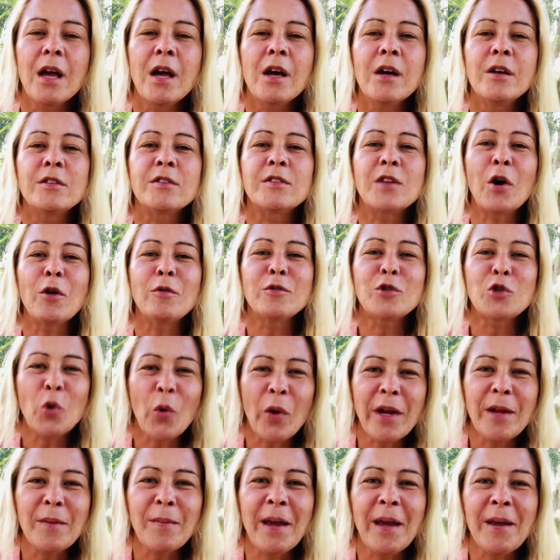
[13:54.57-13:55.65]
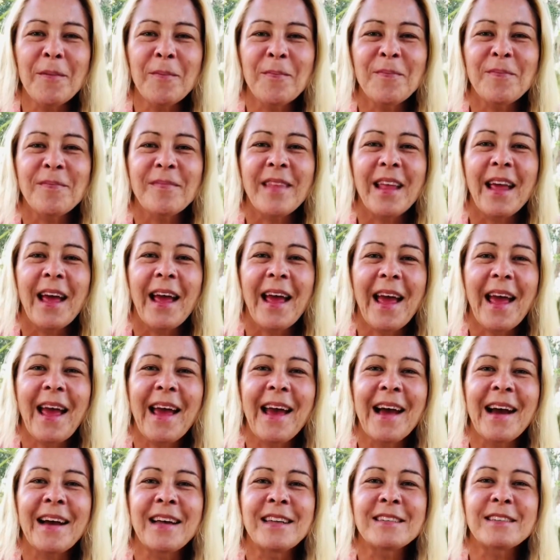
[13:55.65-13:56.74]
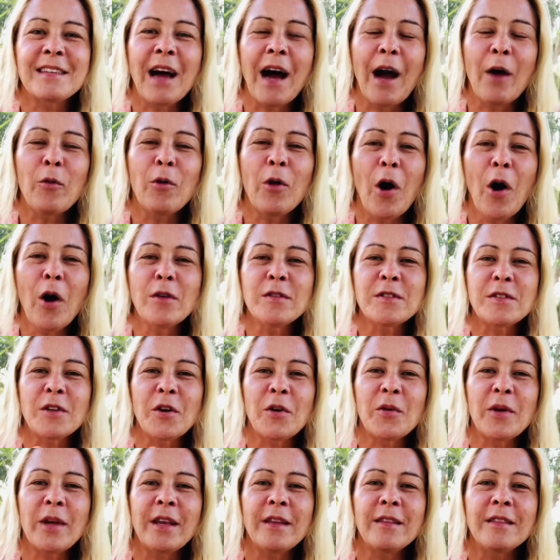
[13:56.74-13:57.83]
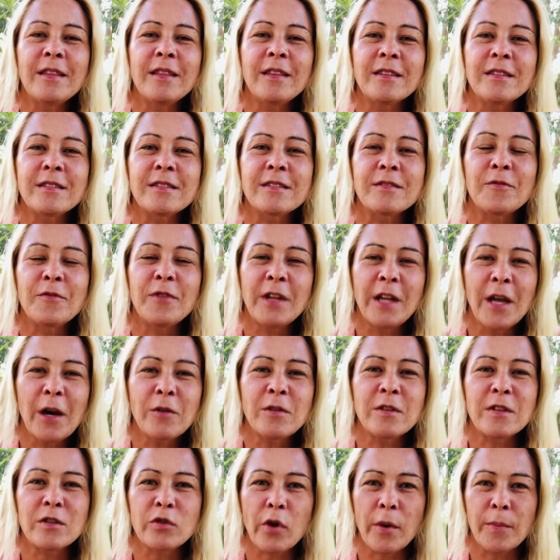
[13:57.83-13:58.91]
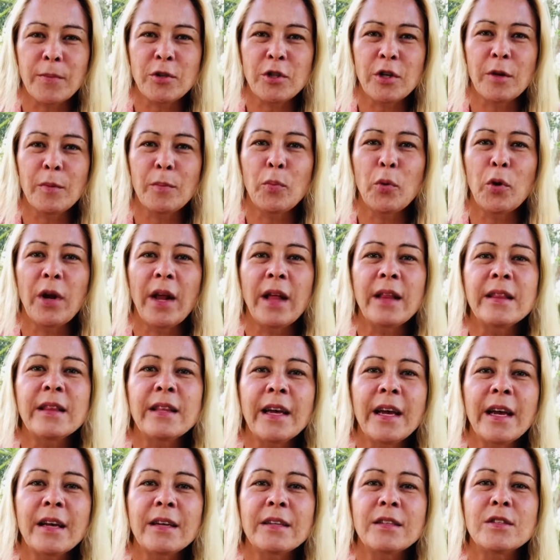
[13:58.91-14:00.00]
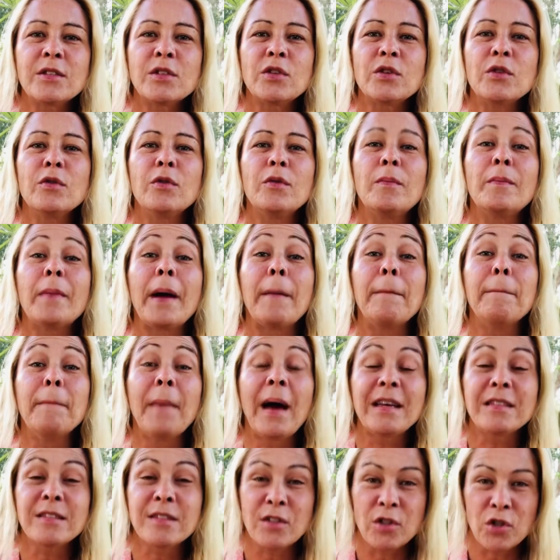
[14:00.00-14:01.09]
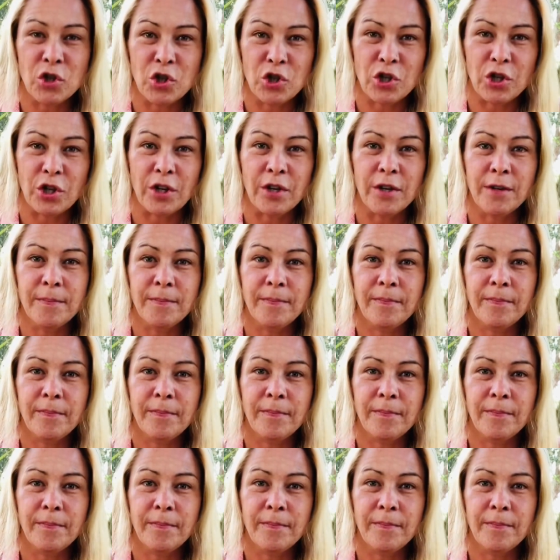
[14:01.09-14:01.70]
So join me, and I will also in this video description put a link to my Messenger